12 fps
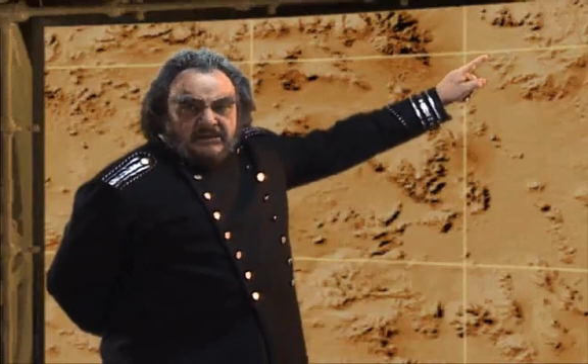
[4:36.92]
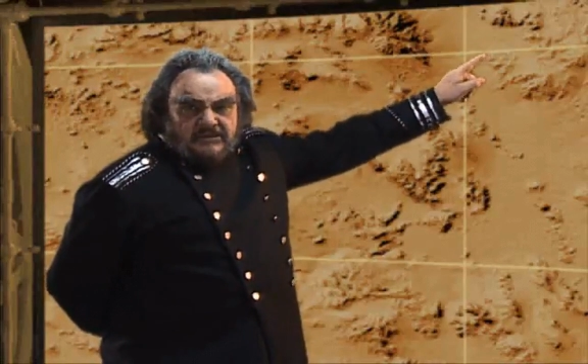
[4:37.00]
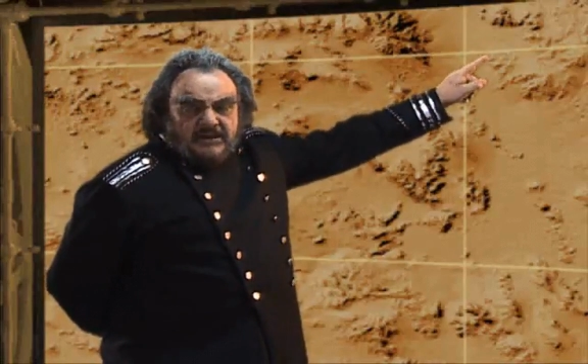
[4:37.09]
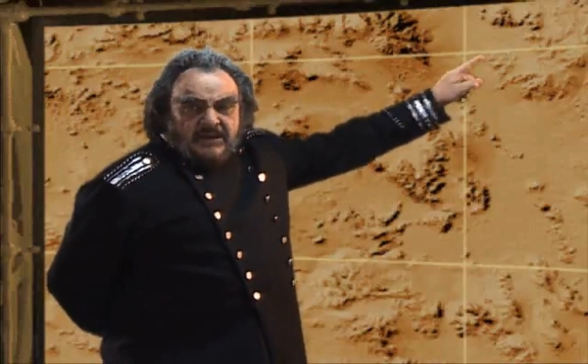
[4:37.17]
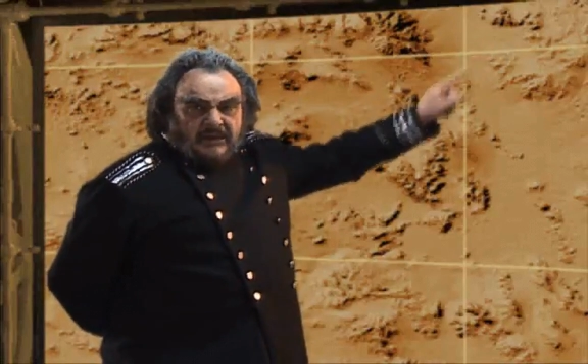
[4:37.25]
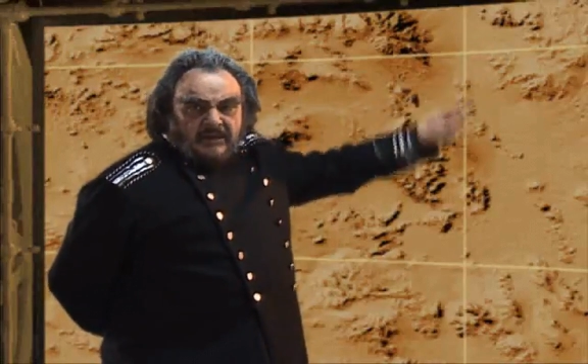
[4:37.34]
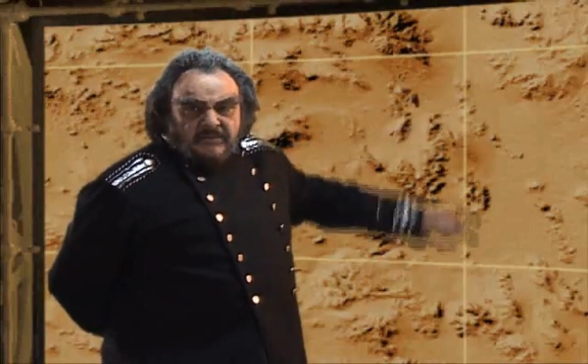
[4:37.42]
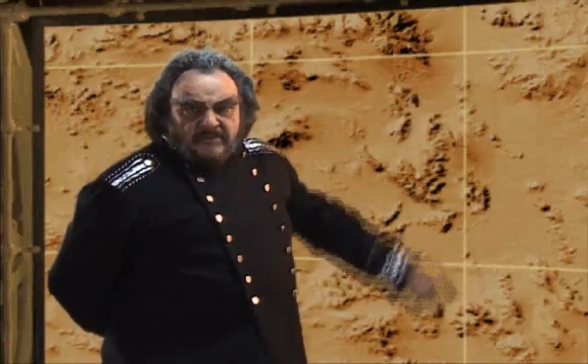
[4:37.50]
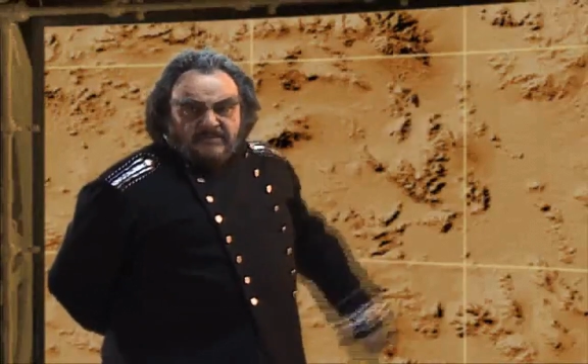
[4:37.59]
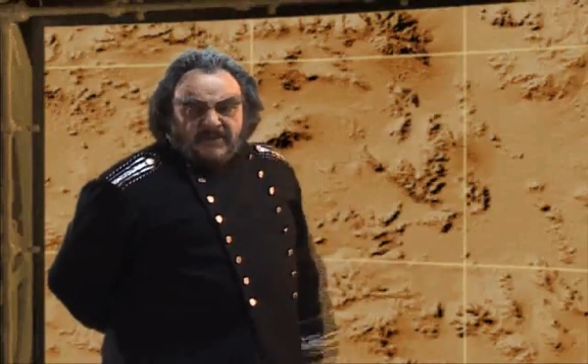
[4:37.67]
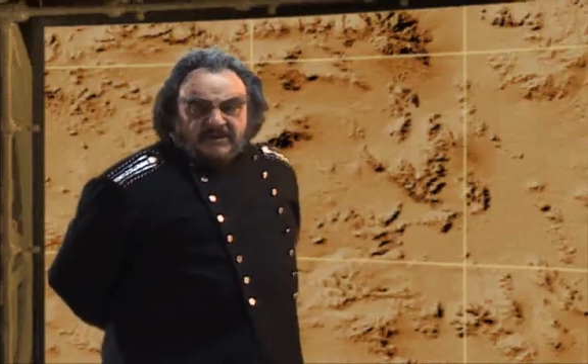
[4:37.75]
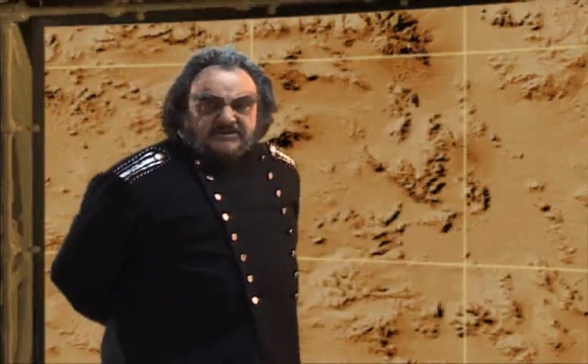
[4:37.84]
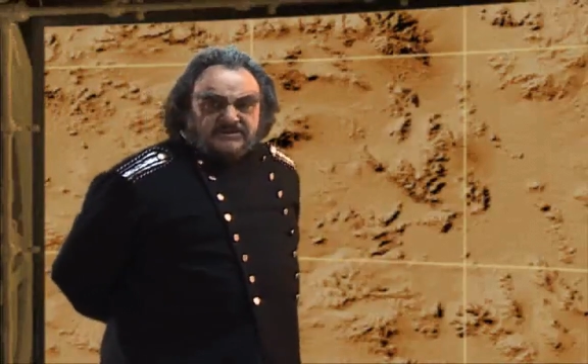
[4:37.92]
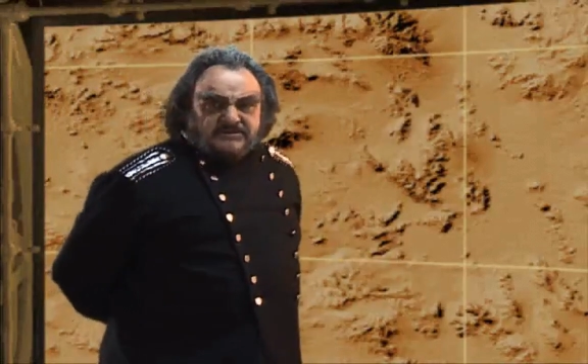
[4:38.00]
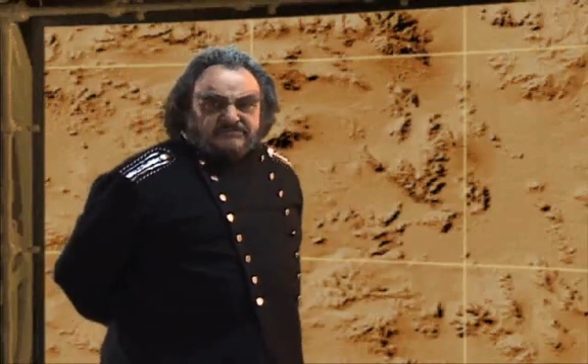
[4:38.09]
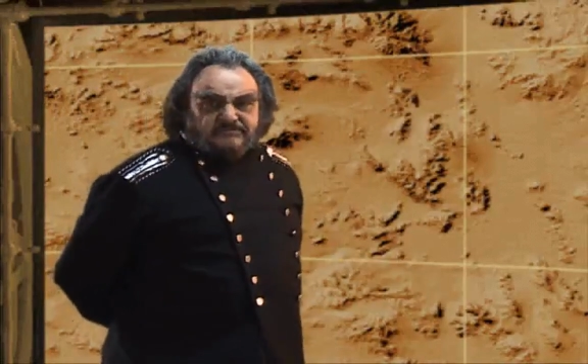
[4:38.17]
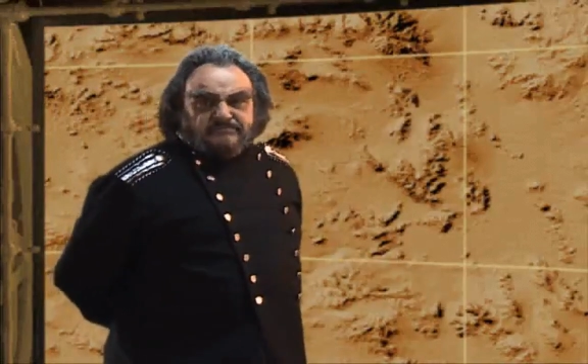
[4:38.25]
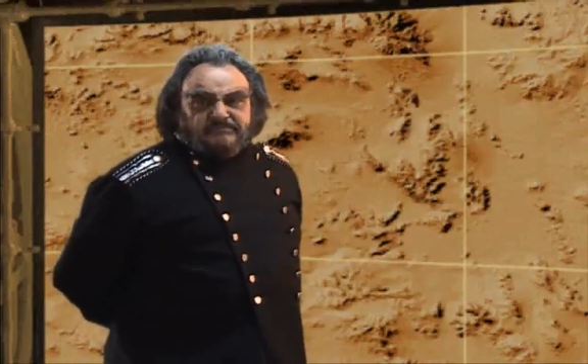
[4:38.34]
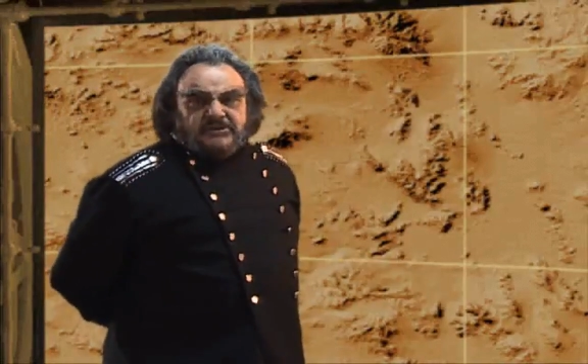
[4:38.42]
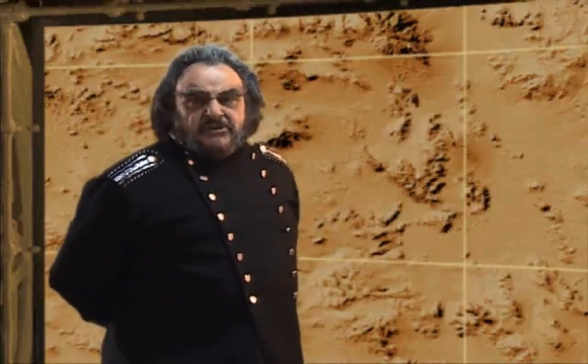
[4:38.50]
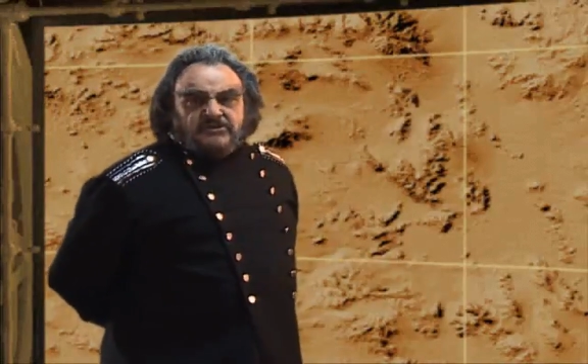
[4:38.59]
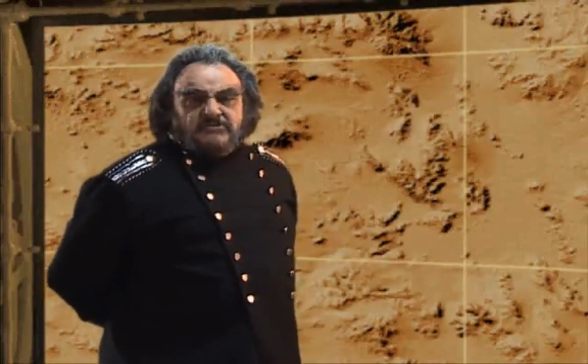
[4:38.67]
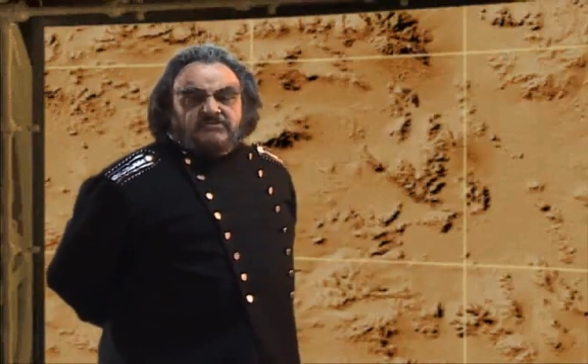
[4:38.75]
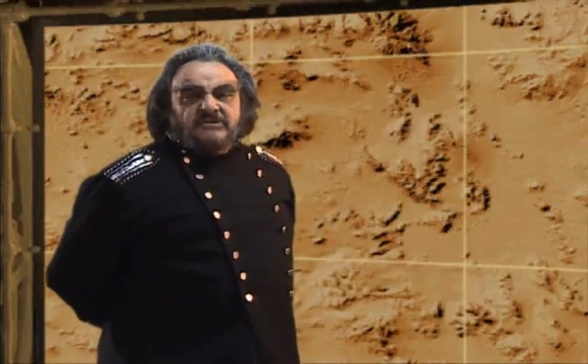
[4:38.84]
Take the base,
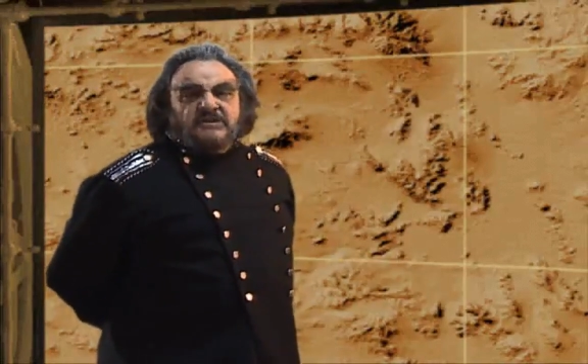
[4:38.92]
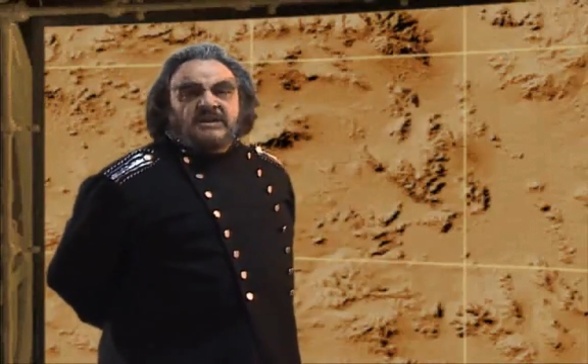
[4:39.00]
but do not